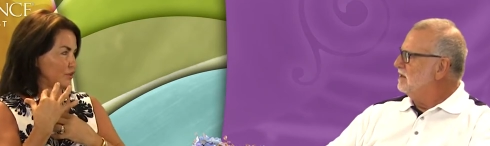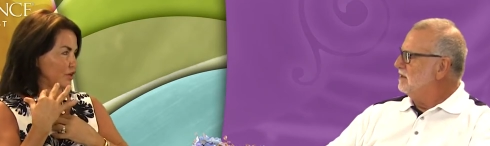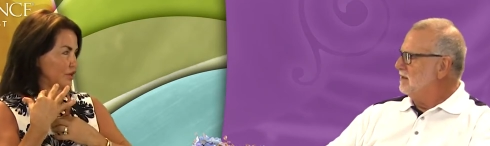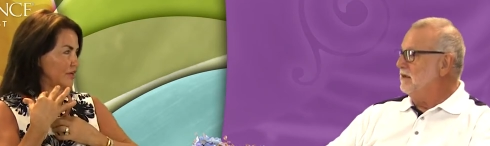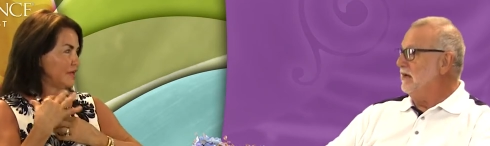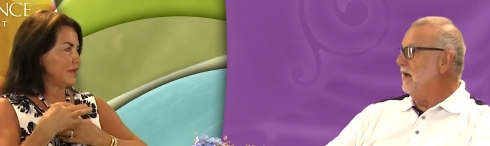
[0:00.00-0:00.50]

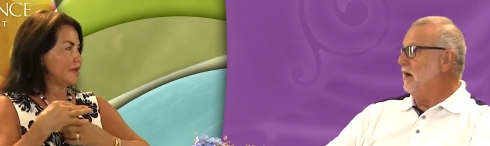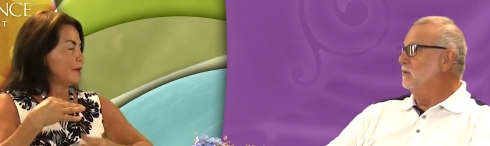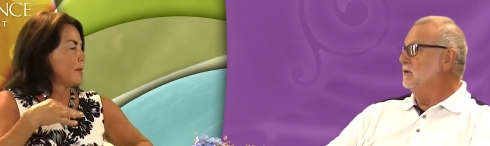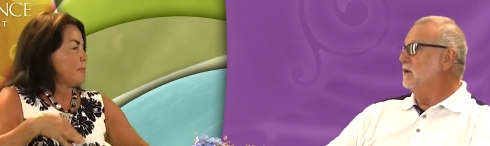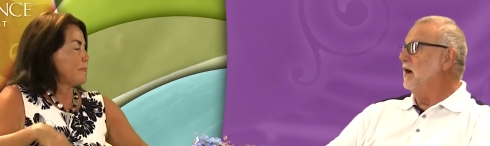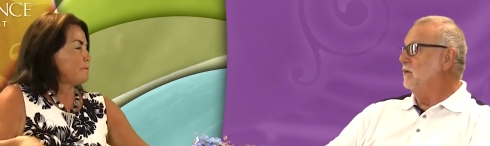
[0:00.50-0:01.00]
Speaker 1: look.
Speaker 2: Yeah, I
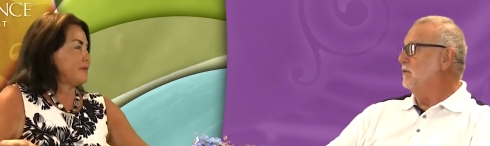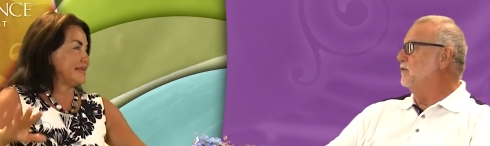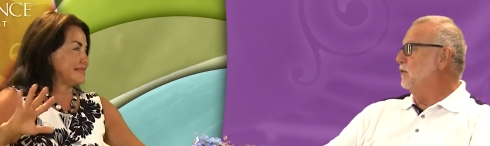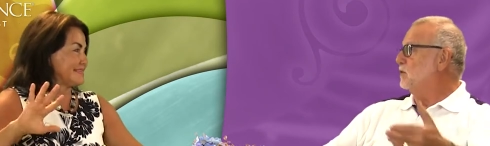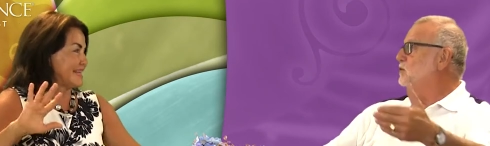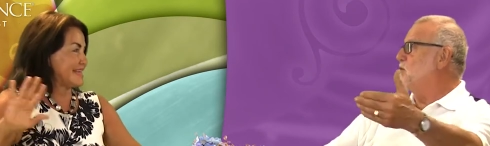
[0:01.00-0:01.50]
would. I would but
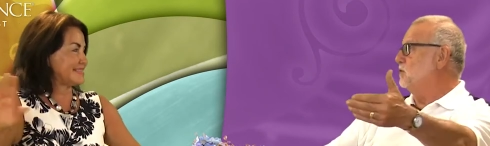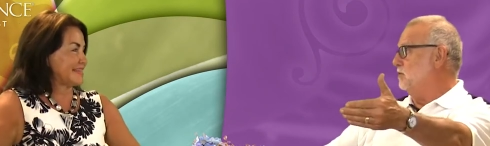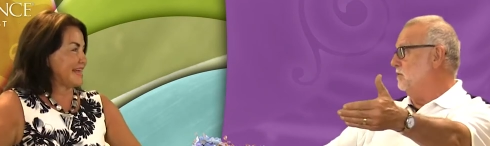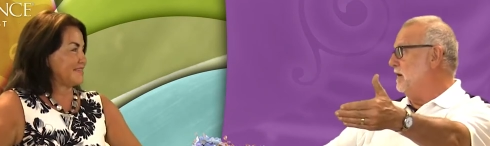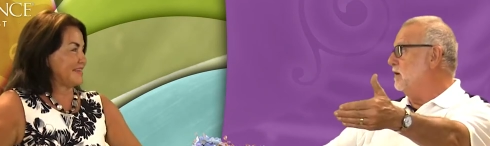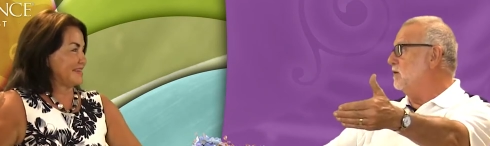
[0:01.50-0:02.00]
first assume
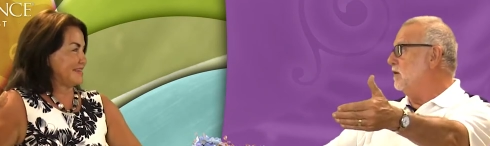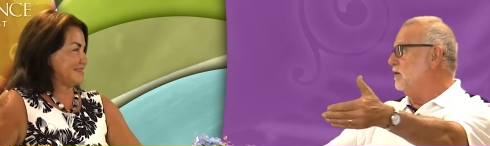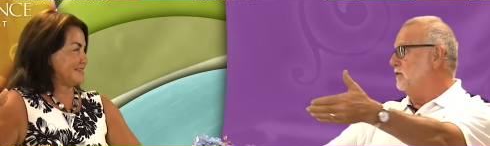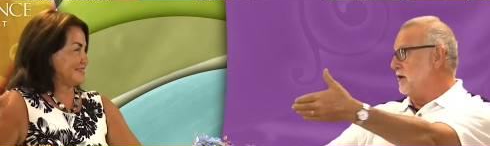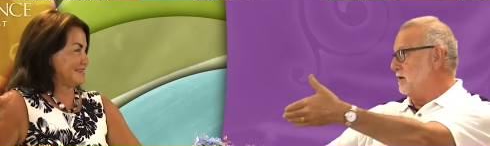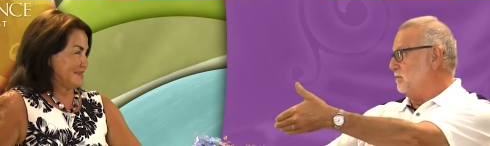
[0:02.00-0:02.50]
nothing, alcohol,
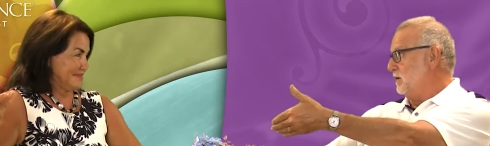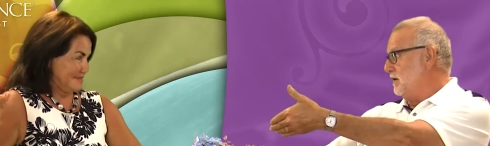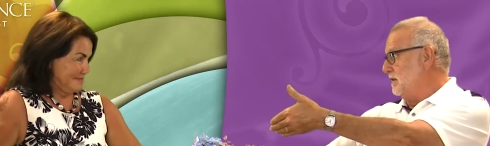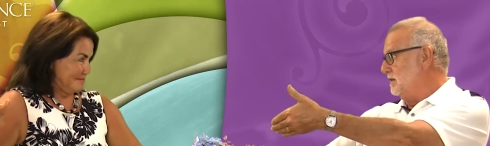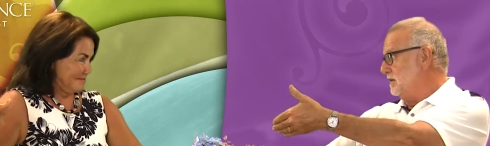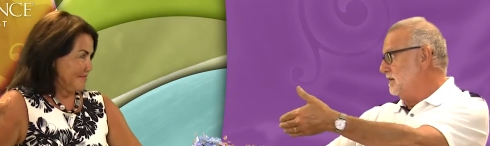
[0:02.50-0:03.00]
not
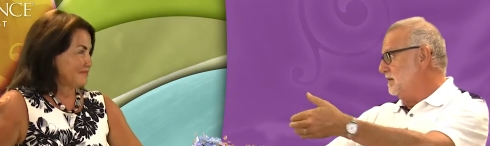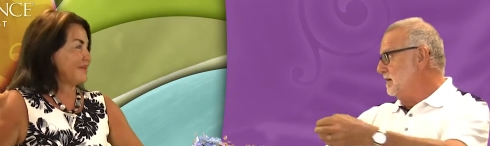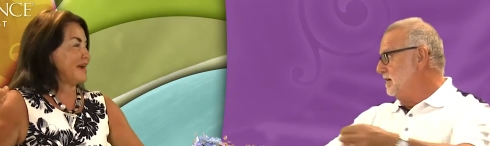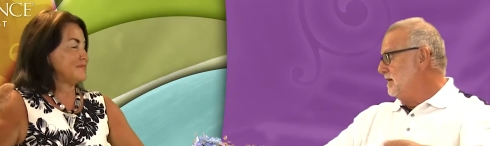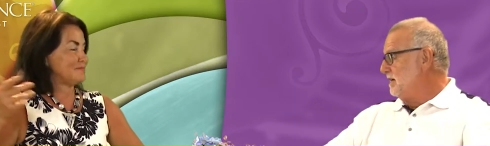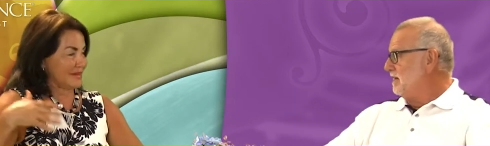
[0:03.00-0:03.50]
blood.
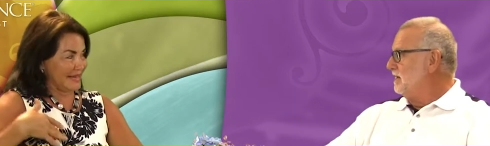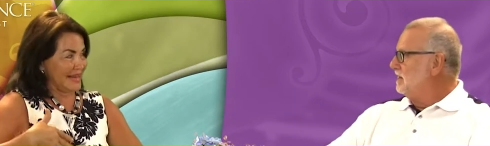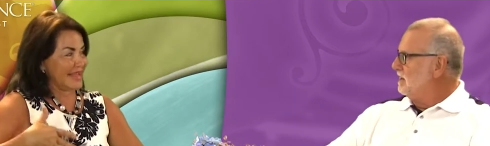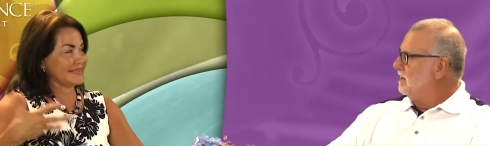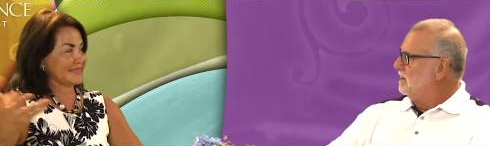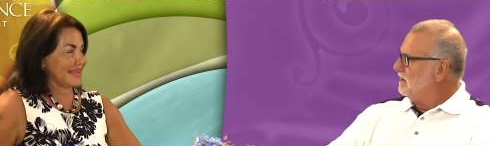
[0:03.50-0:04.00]
Speaker 1: Right, but it
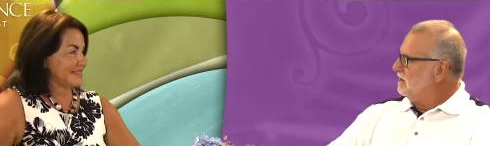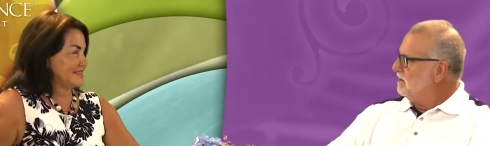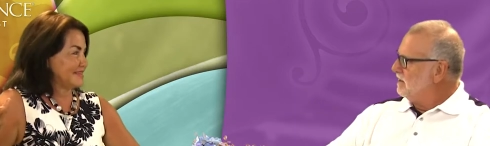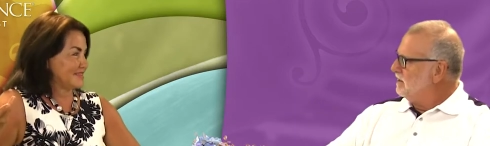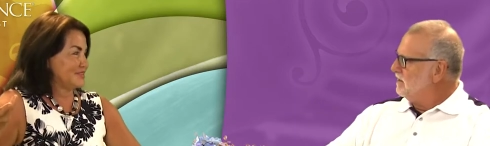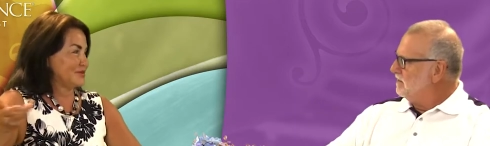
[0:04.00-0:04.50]
has nothing
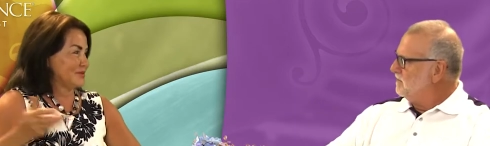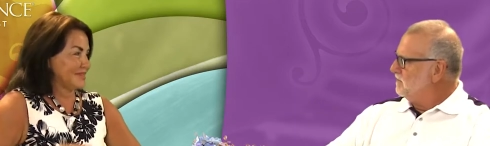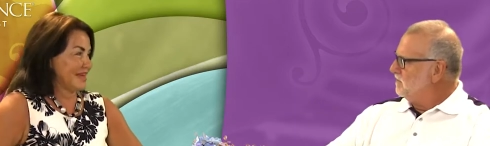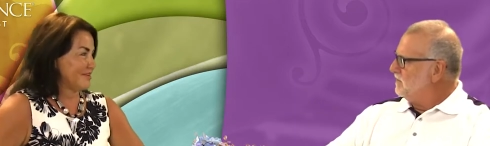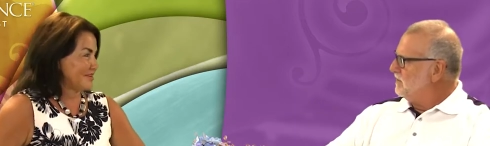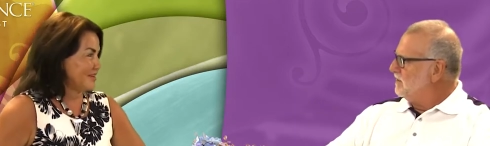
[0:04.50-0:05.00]
to do with
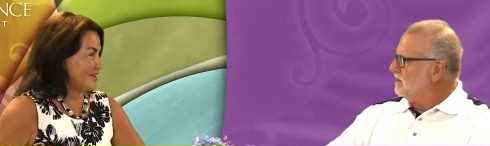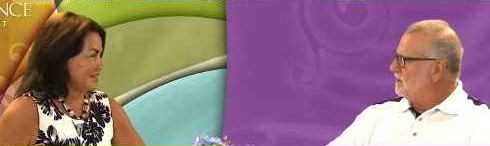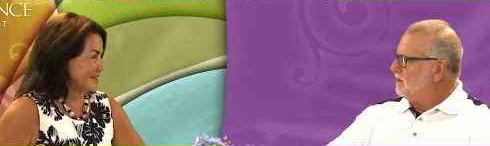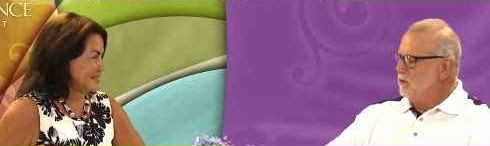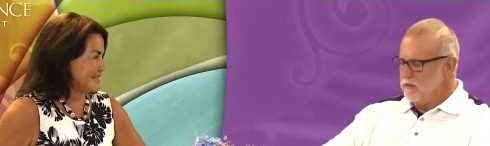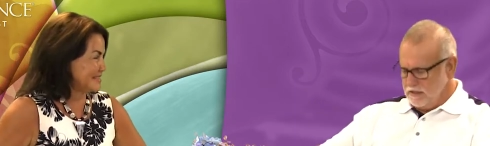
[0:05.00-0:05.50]
alcohol
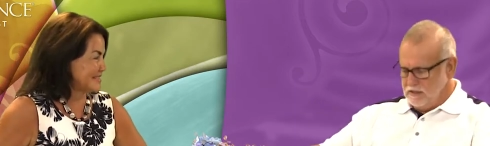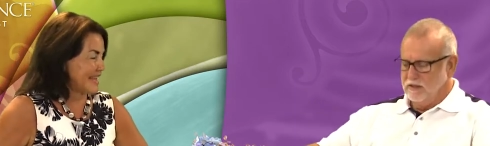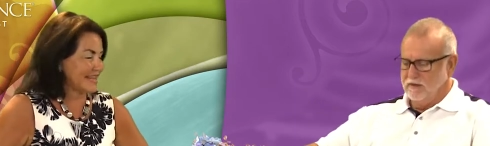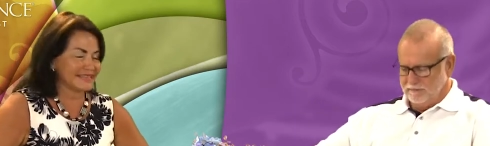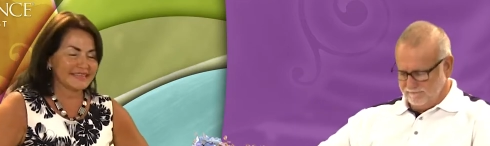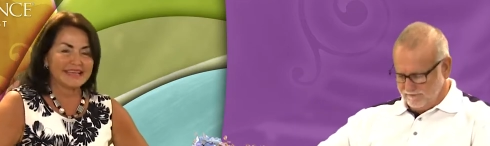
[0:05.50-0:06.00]
in okay. this
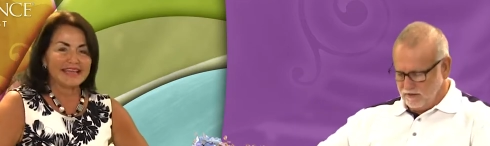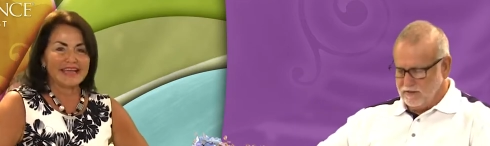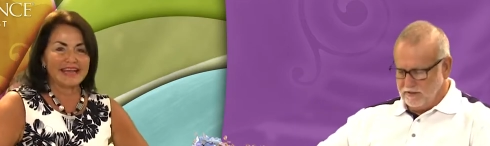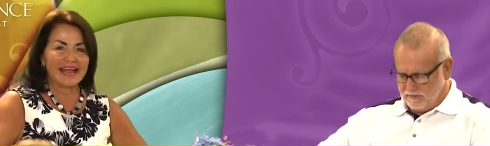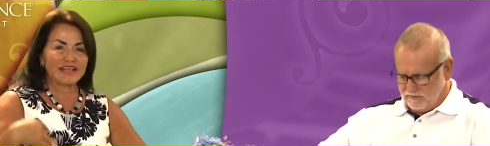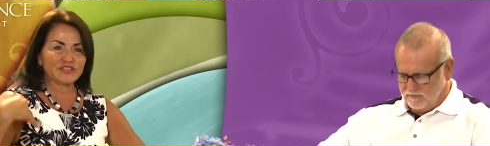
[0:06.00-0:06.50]
case. Right.
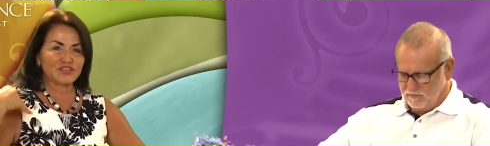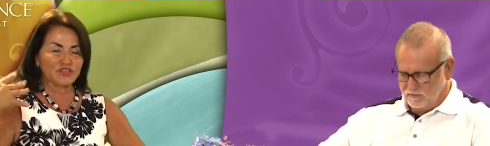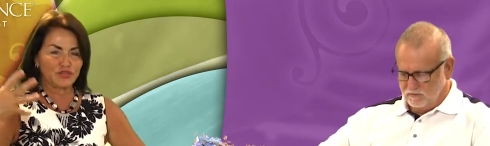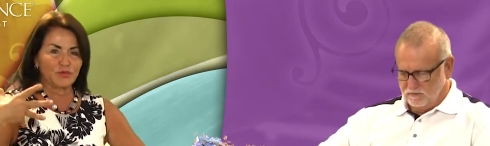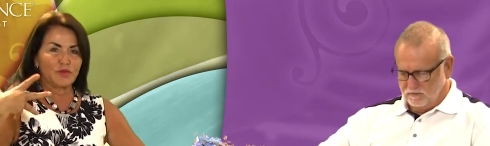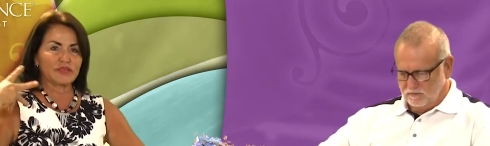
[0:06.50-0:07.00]
It has to
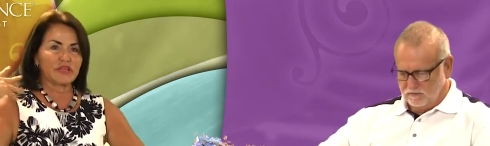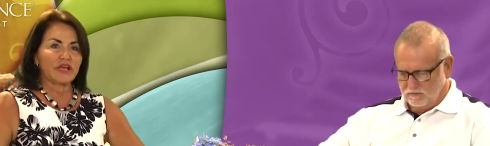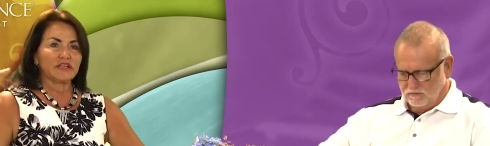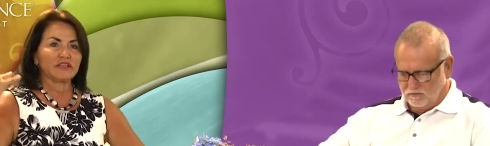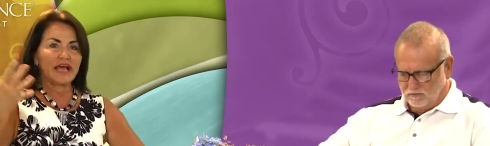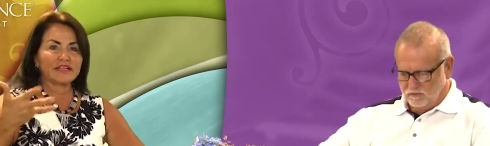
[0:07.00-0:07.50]
do with
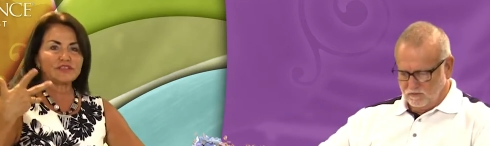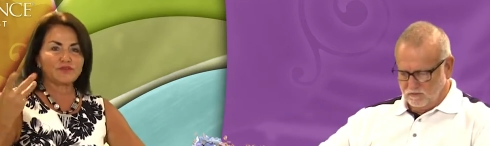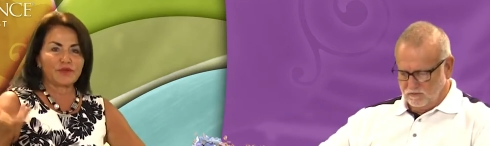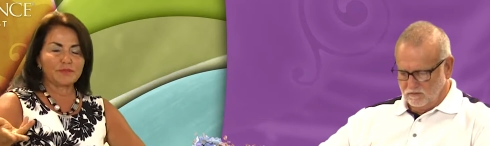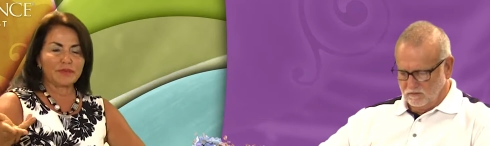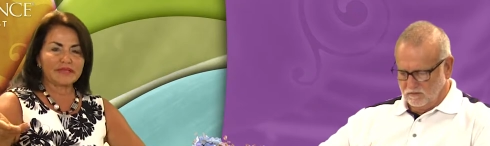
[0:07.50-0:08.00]
lots of
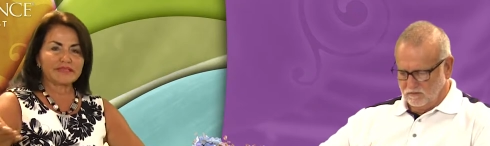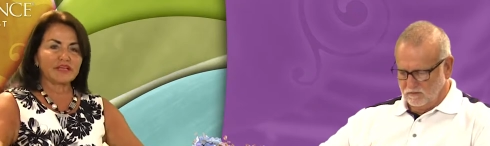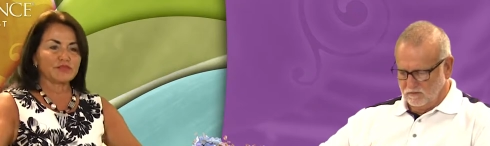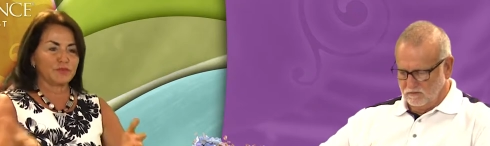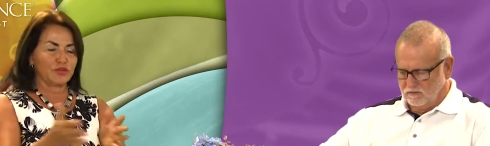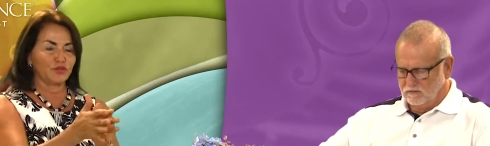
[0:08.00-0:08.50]
red blood cells.
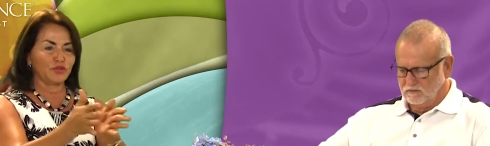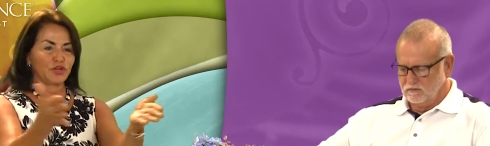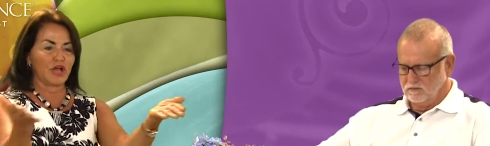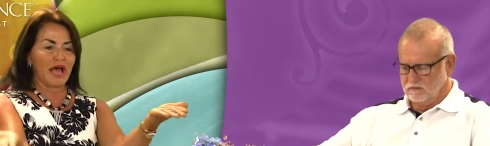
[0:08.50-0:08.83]
But you look